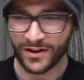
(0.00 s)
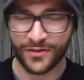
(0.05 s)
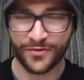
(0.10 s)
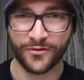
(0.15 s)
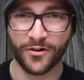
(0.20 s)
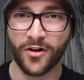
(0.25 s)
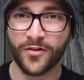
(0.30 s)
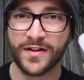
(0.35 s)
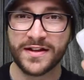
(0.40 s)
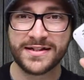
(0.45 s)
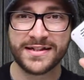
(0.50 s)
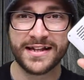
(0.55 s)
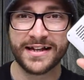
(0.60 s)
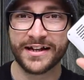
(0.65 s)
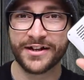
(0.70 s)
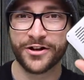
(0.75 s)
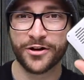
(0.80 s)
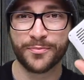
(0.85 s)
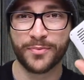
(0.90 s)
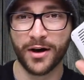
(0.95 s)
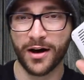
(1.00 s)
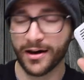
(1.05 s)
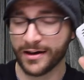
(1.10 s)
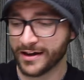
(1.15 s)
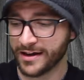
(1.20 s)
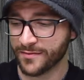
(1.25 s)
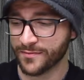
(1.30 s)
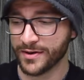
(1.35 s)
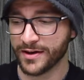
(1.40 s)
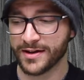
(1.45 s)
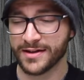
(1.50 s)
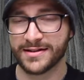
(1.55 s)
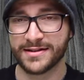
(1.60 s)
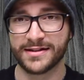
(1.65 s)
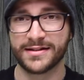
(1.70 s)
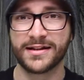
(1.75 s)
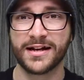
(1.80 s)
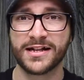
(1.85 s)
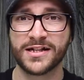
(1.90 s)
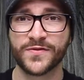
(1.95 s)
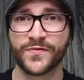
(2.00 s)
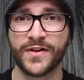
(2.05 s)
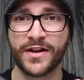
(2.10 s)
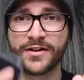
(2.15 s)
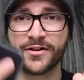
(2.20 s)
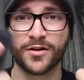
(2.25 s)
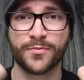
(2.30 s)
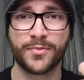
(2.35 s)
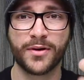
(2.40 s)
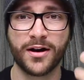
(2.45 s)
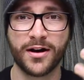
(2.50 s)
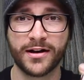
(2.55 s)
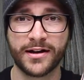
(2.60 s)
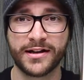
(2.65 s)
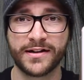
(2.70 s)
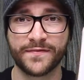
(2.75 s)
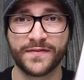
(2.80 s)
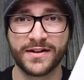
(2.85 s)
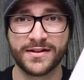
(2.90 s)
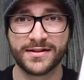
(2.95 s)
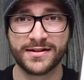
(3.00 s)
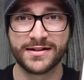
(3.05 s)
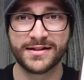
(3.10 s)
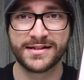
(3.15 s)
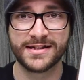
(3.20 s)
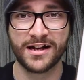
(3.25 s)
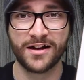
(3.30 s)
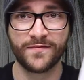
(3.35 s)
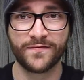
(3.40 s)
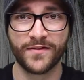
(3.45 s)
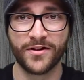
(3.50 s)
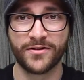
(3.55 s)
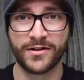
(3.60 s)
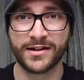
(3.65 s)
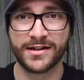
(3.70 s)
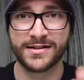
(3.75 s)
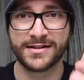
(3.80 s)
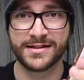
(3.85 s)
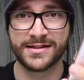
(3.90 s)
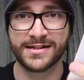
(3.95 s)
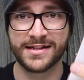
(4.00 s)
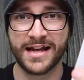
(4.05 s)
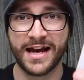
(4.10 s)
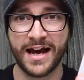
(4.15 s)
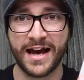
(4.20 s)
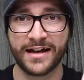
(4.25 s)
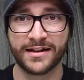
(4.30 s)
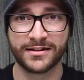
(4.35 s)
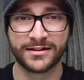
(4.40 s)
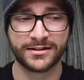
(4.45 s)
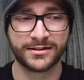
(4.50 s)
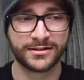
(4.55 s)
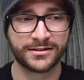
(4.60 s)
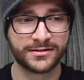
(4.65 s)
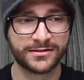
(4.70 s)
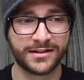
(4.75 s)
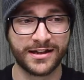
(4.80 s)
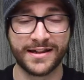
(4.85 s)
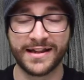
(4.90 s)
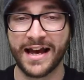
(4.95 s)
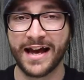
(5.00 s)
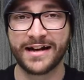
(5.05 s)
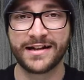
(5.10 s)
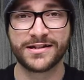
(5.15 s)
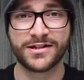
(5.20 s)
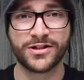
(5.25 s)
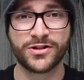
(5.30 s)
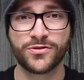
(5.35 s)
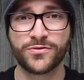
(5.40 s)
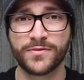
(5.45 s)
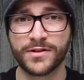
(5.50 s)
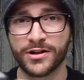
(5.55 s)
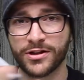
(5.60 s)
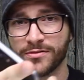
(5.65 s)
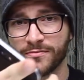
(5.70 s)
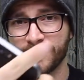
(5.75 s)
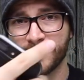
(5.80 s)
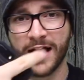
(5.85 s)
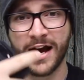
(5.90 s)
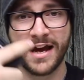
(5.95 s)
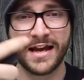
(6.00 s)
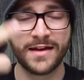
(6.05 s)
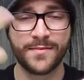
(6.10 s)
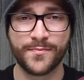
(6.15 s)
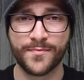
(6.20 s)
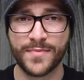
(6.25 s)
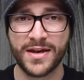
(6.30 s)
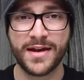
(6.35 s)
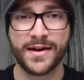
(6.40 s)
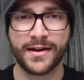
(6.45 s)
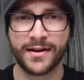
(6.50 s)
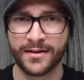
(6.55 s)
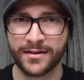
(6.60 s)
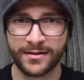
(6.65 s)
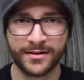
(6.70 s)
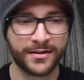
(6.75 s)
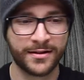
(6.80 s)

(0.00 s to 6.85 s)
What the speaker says: Throw this thing in your pocket because it does fit in your pocket if this is a cell phone and this is that, and that is you and I am me.